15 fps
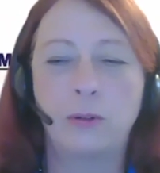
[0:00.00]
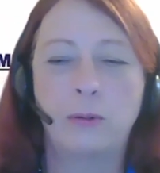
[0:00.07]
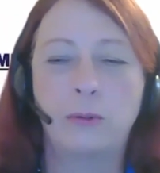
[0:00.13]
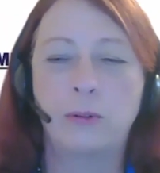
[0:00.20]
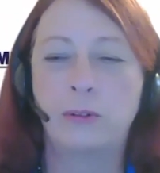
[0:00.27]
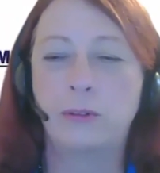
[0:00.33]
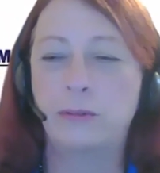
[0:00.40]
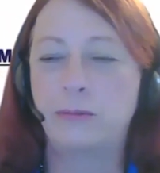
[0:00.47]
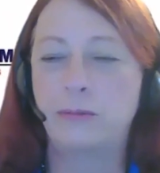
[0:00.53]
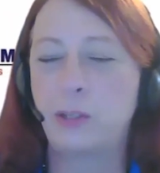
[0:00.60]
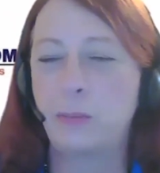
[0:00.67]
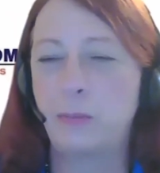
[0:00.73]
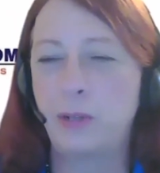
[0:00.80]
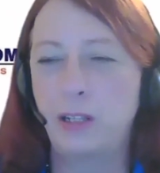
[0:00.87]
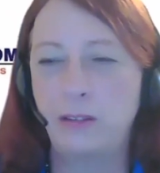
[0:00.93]
or
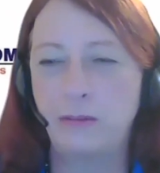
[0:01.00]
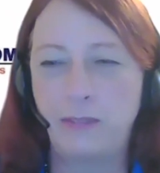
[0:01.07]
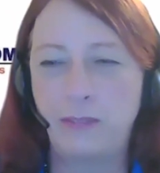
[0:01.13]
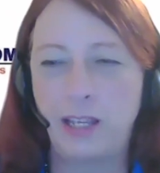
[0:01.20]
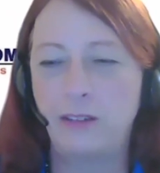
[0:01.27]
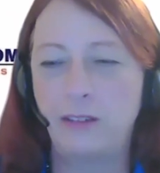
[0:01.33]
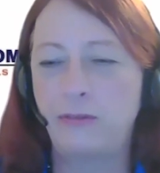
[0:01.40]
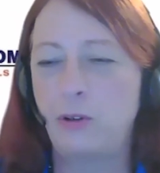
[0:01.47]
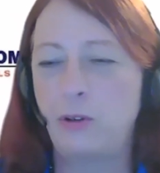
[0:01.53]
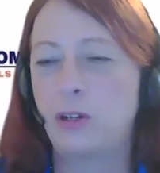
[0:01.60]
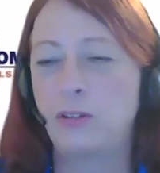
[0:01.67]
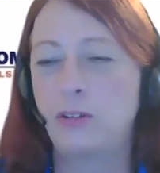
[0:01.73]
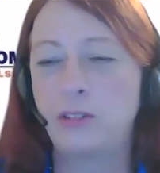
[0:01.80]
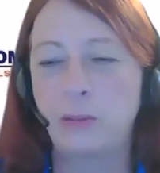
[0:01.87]
somebody they get a phone call and